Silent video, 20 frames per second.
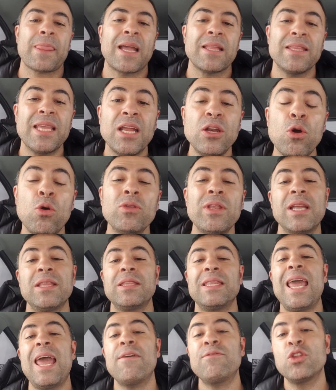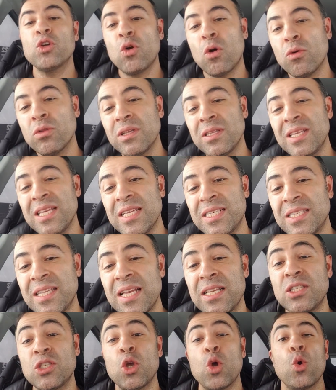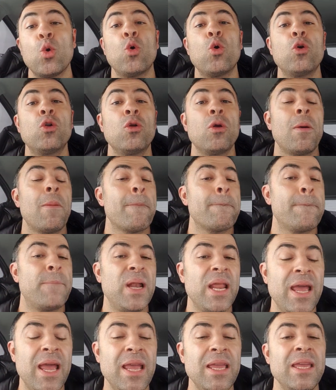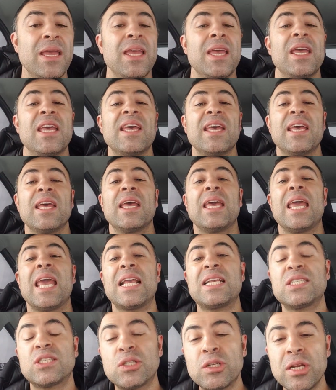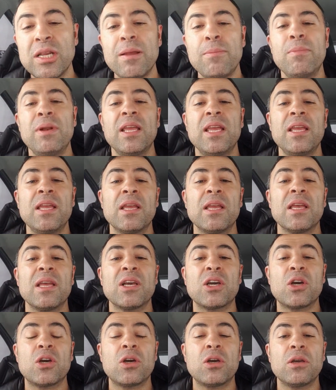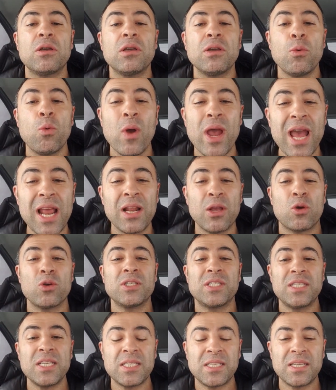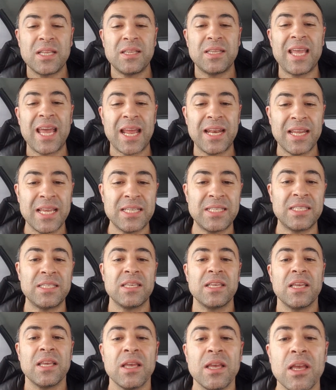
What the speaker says: They know that they have to go the distance or play extremely well, consistent tennis